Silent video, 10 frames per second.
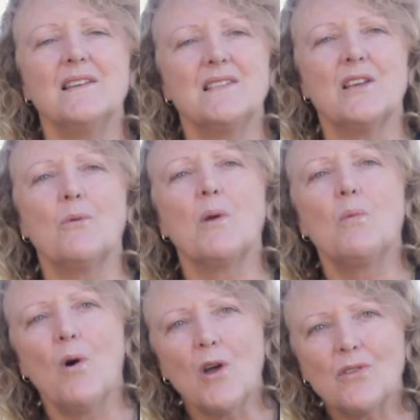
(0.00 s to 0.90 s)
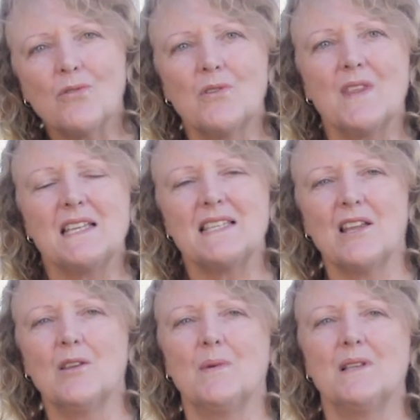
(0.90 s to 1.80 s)
So we work through these
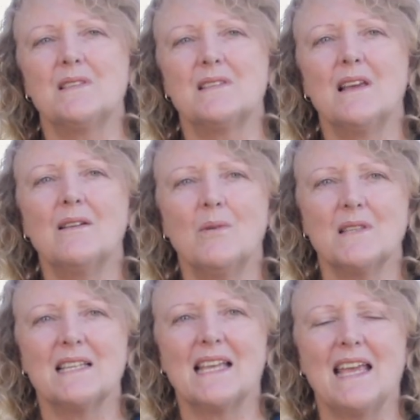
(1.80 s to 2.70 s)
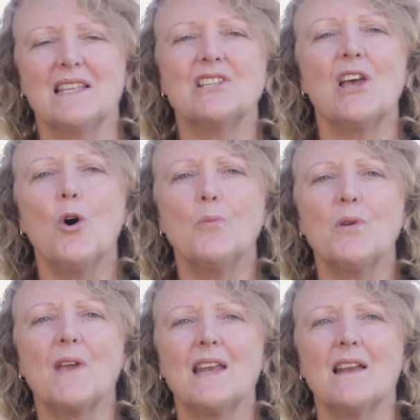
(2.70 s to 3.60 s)
elements once again to help
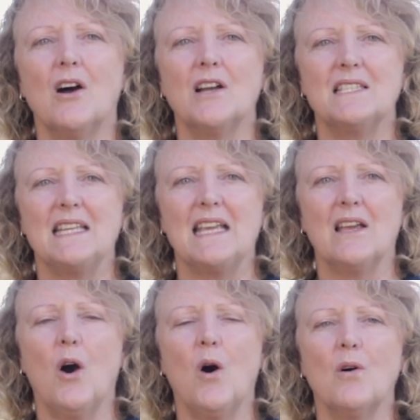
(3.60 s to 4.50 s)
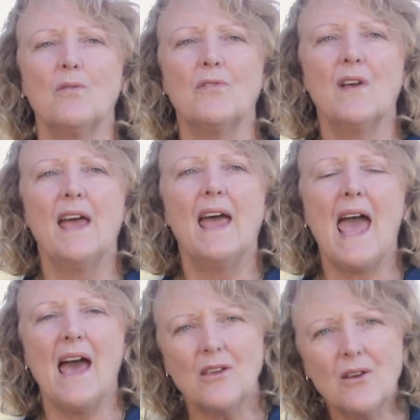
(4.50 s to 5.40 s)
you get an idea of
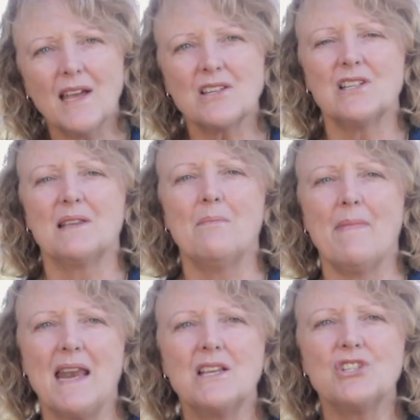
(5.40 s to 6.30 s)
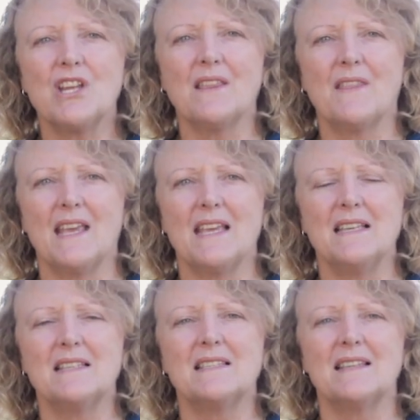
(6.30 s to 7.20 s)
how you're actually managing
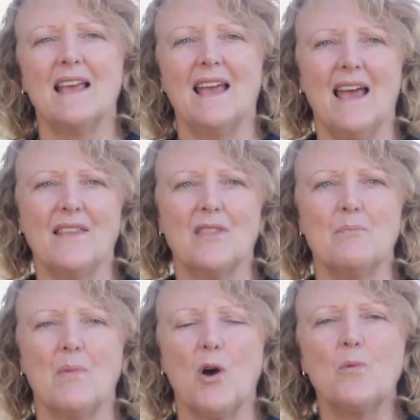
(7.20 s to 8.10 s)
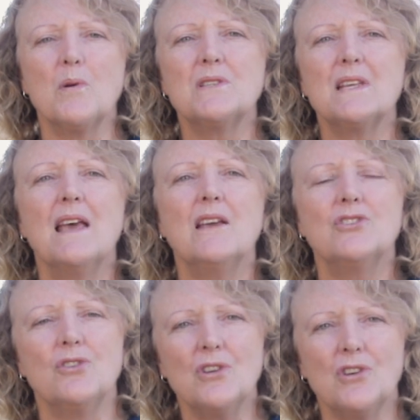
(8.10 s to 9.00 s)
these at the moment.
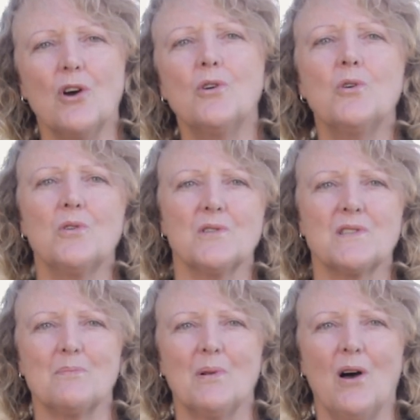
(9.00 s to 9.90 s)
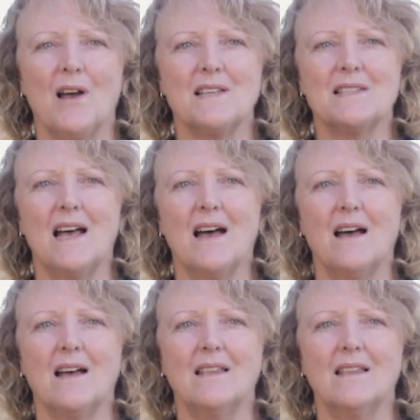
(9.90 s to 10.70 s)
Do you know who your suppliers are?